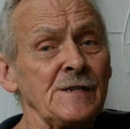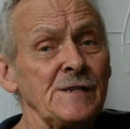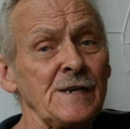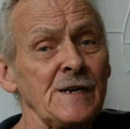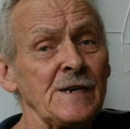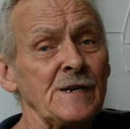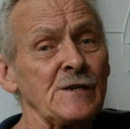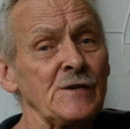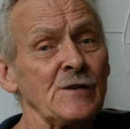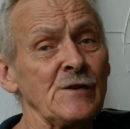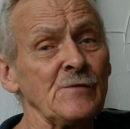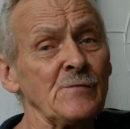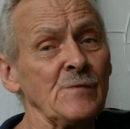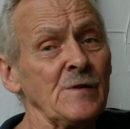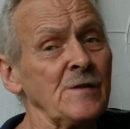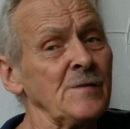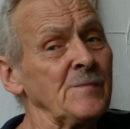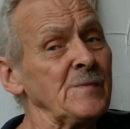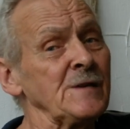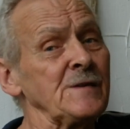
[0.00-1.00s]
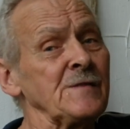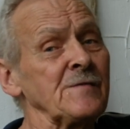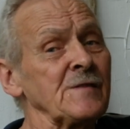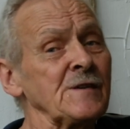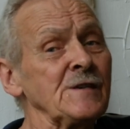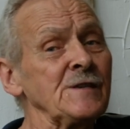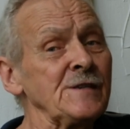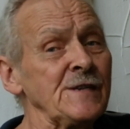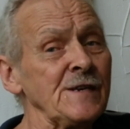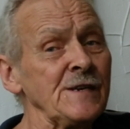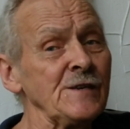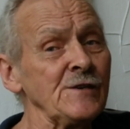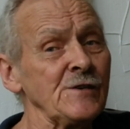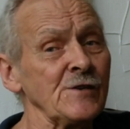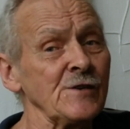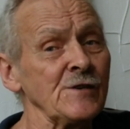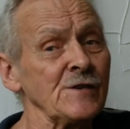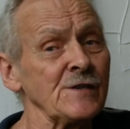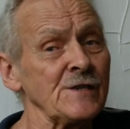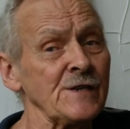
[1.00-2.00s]
section with a bit of
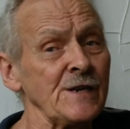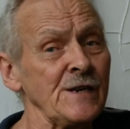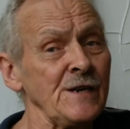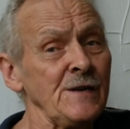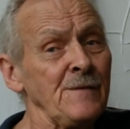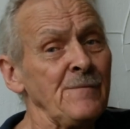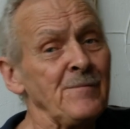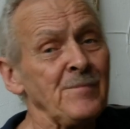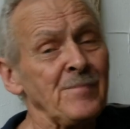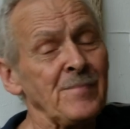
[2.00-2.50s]
contingency.